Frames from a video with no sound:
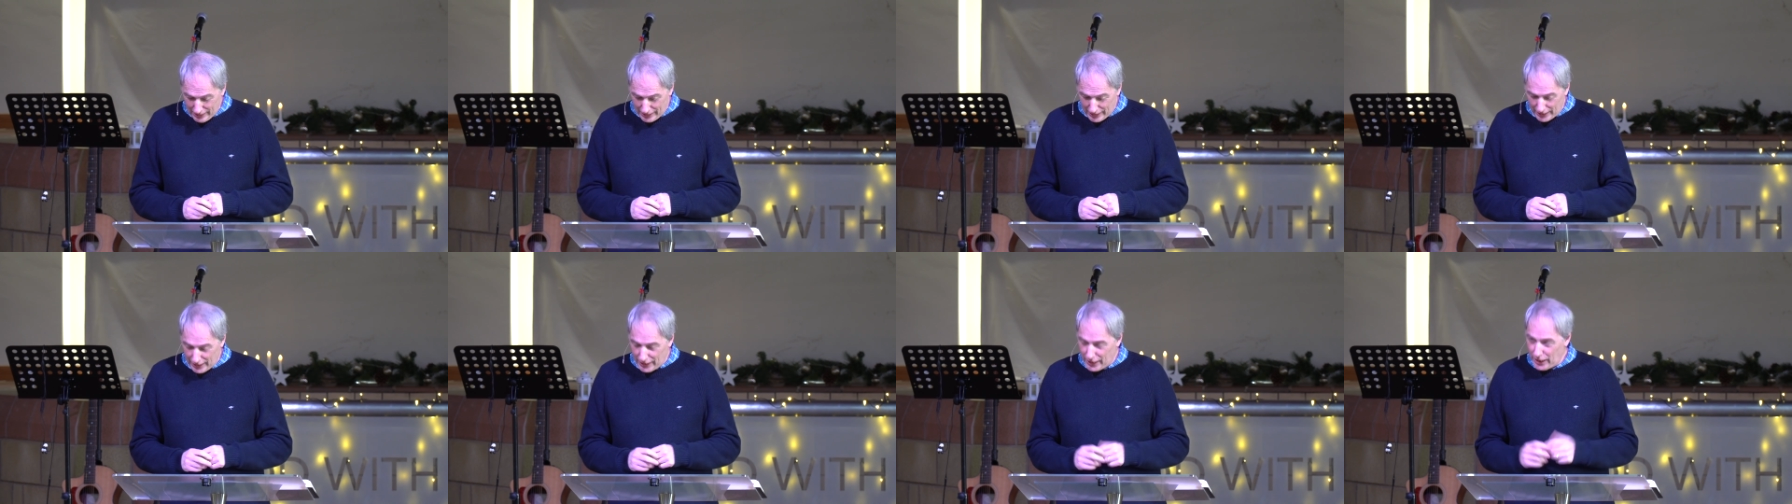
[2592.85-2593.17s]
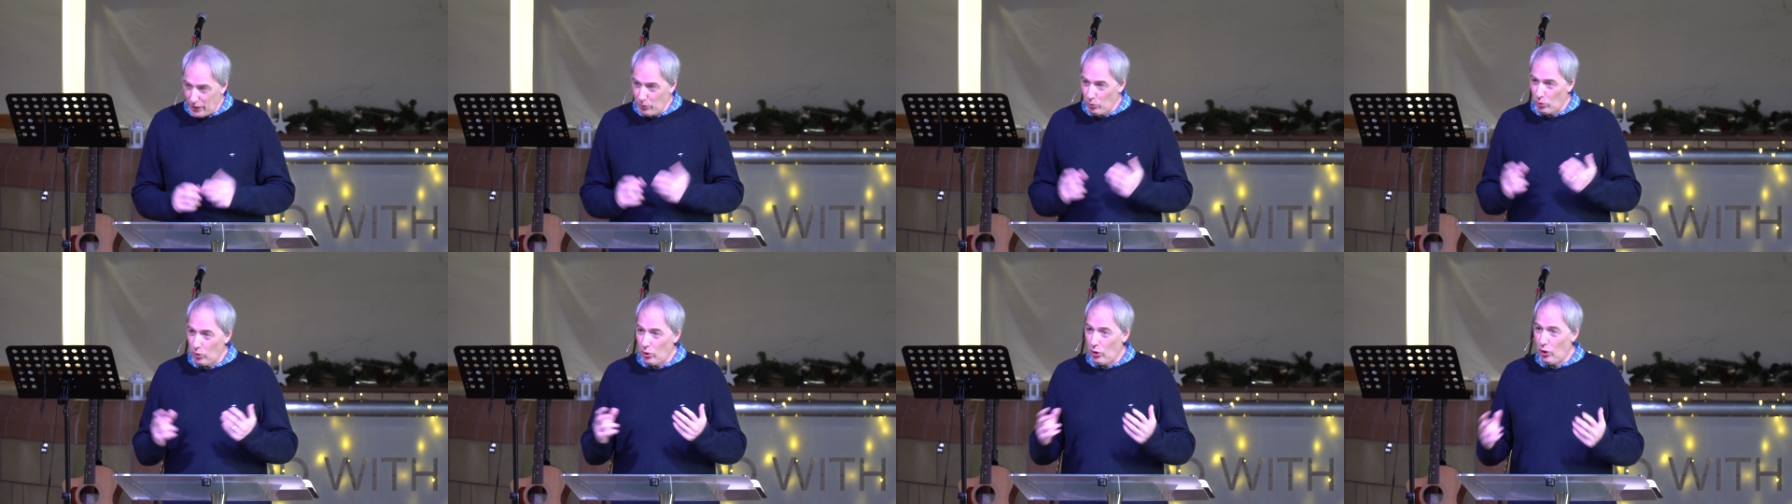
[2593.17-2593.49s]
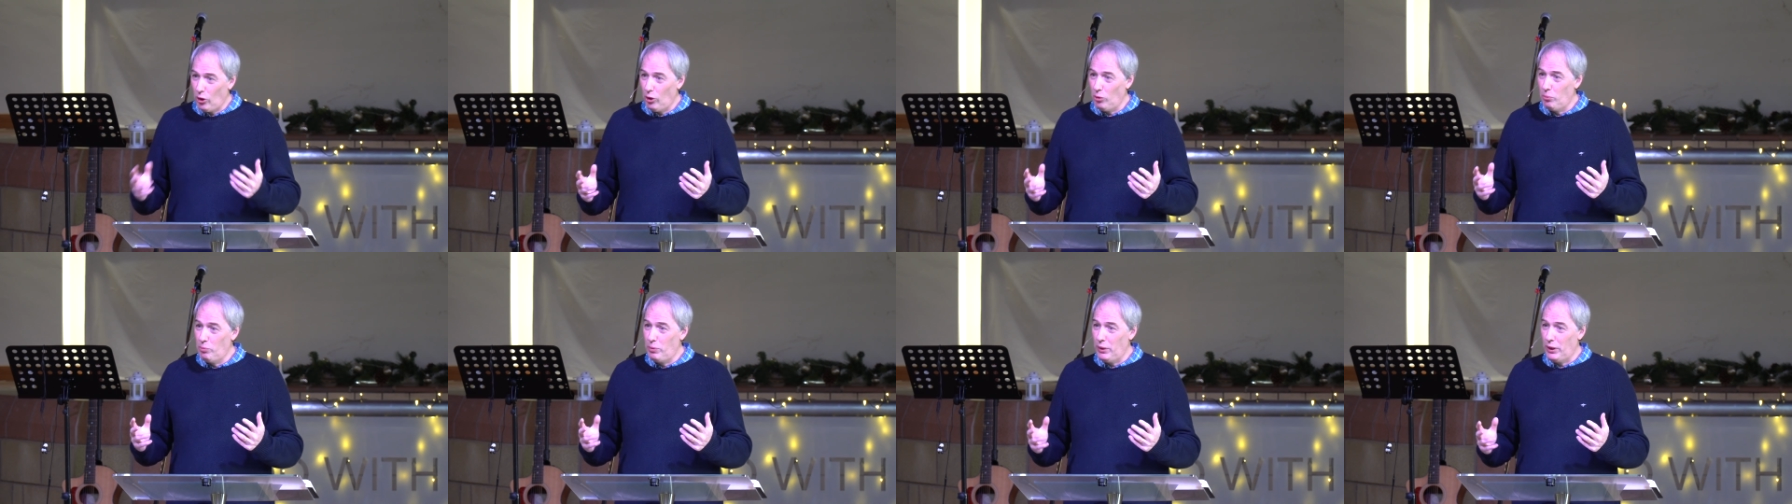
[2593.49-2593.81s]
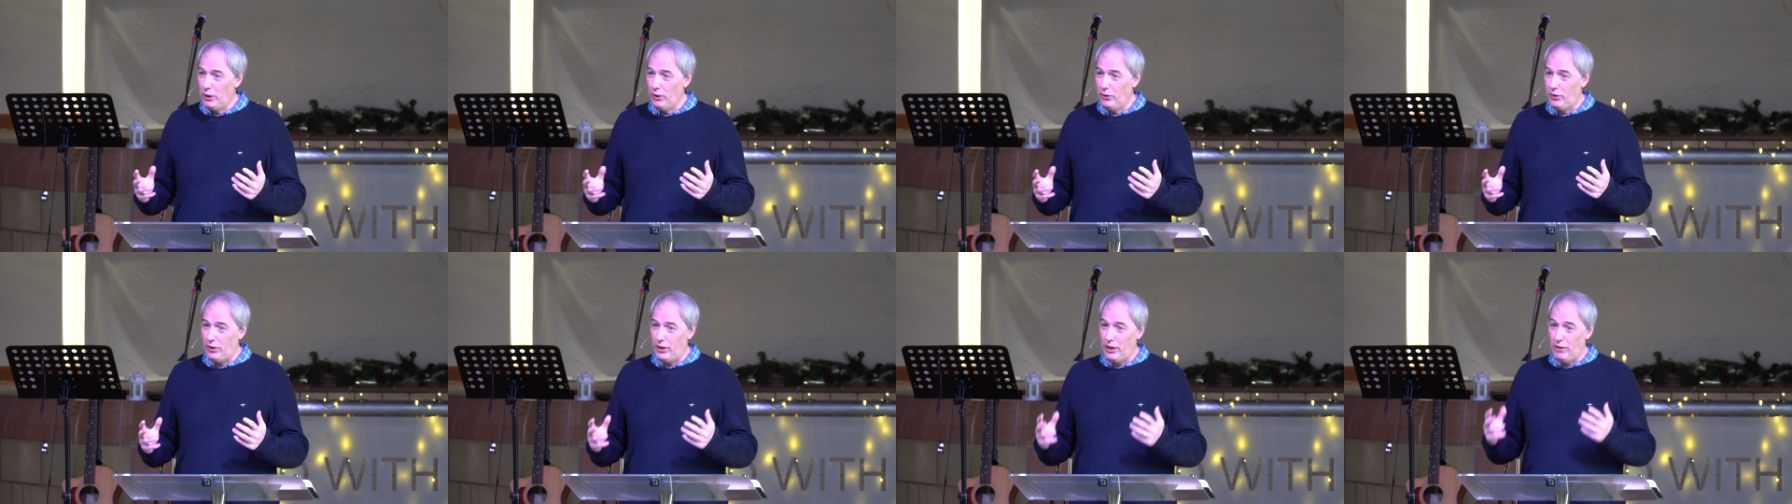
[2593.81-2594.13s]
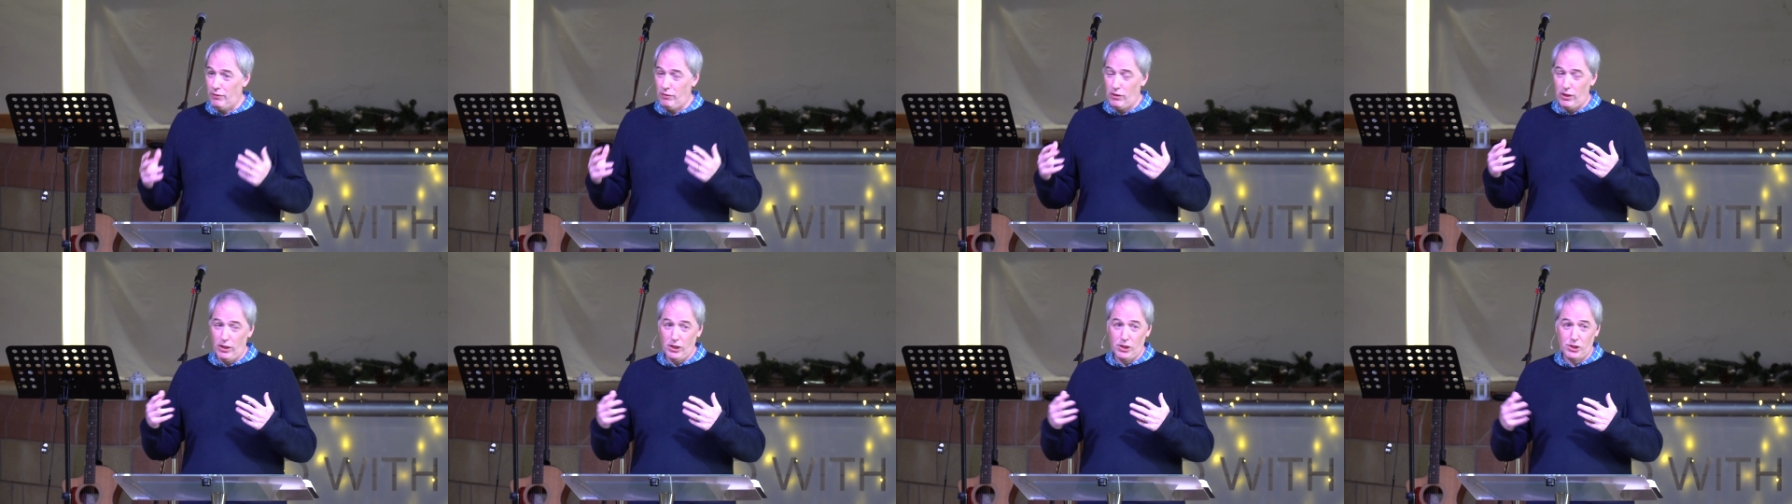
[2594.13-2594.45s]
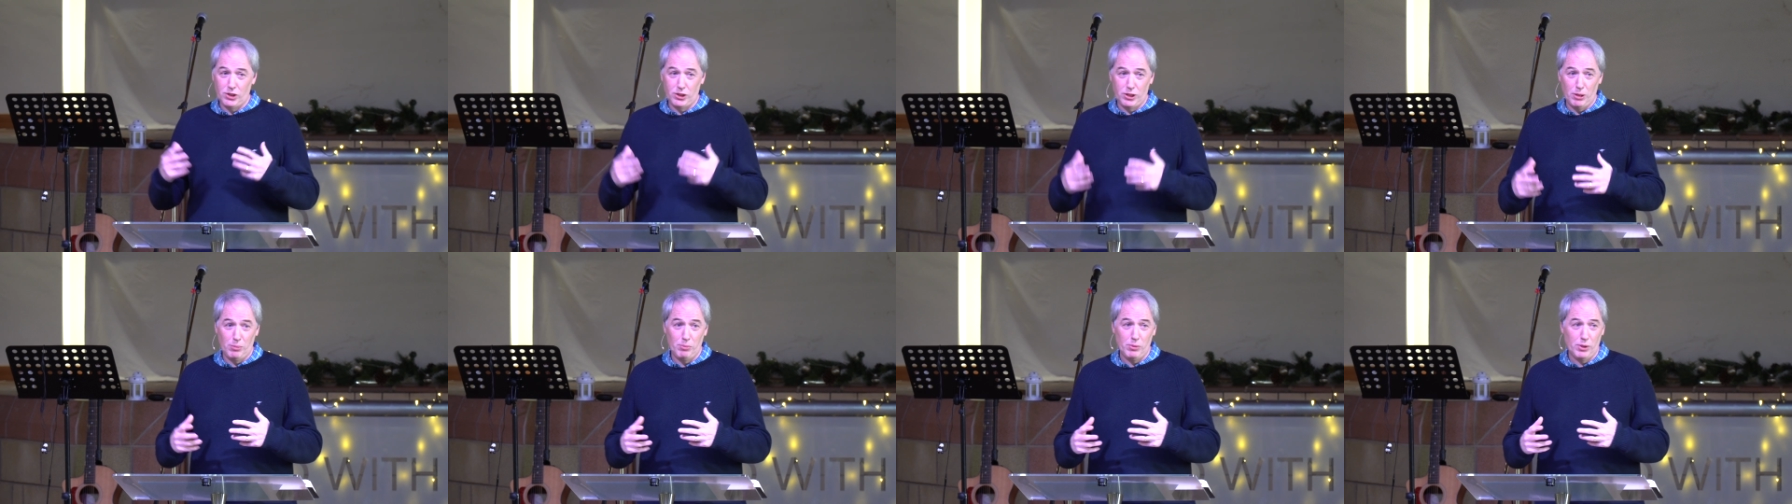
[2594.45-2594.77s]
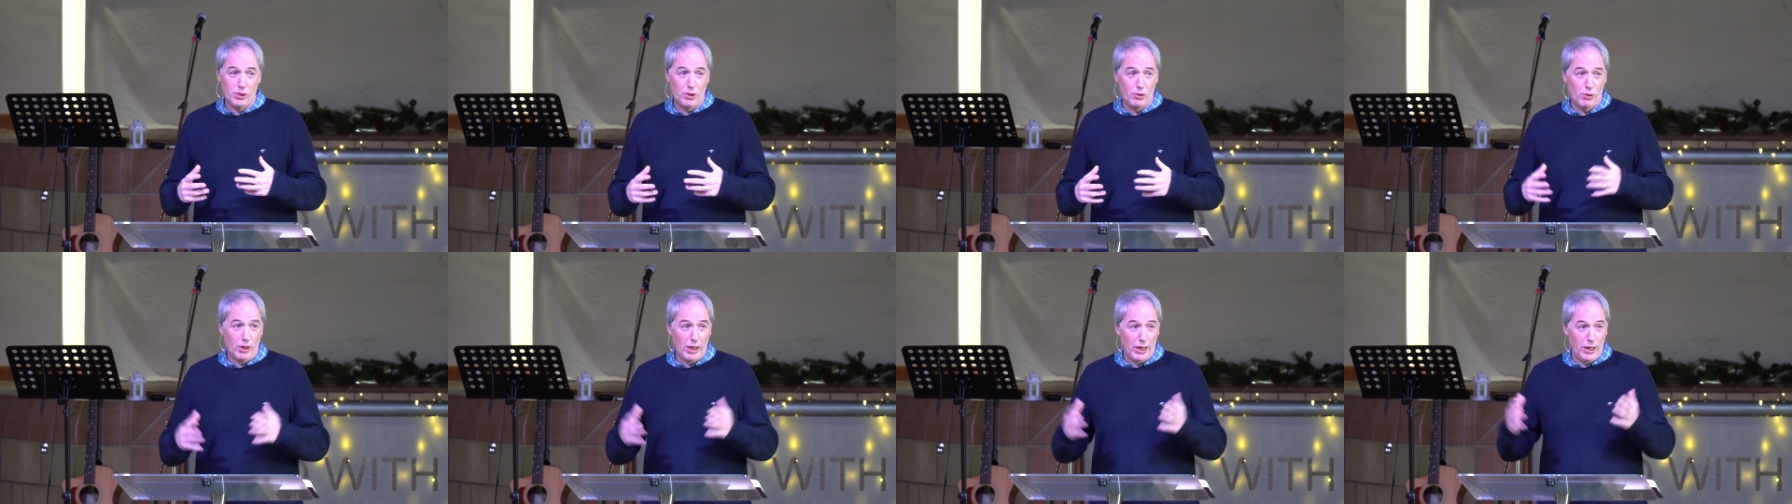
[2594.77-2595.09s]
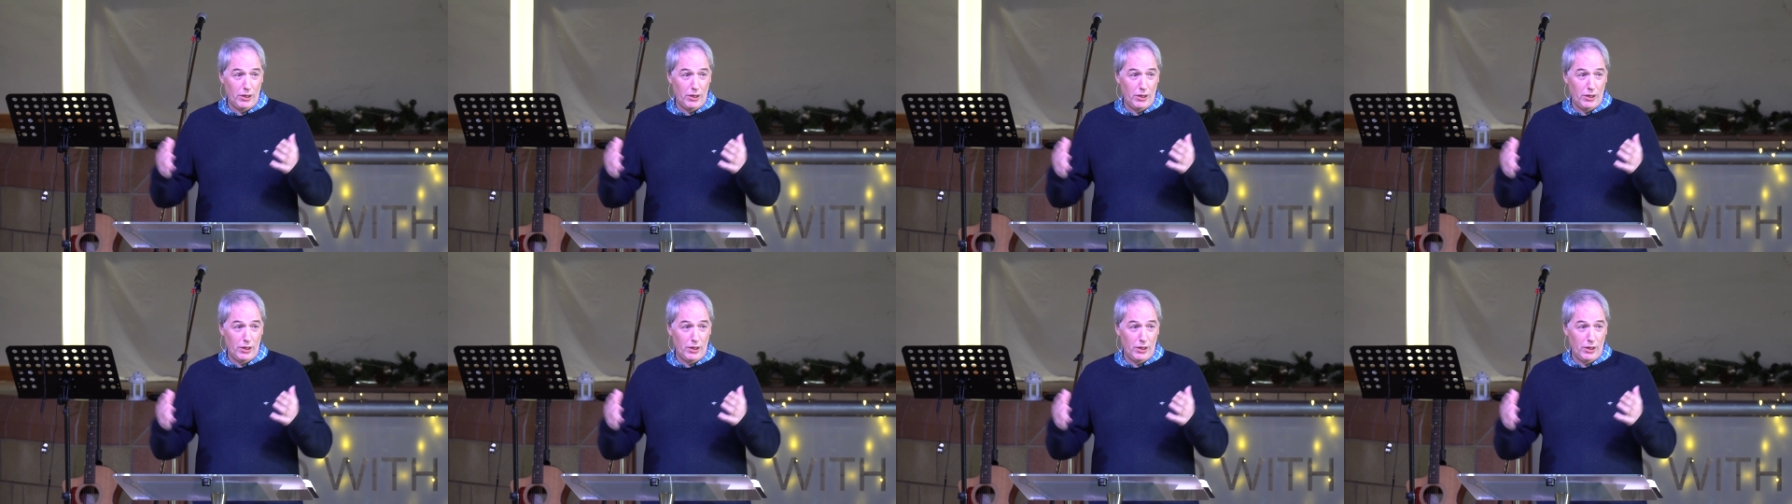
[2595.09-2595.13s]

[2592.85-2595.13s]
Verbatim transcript: And they were all built in a very similar,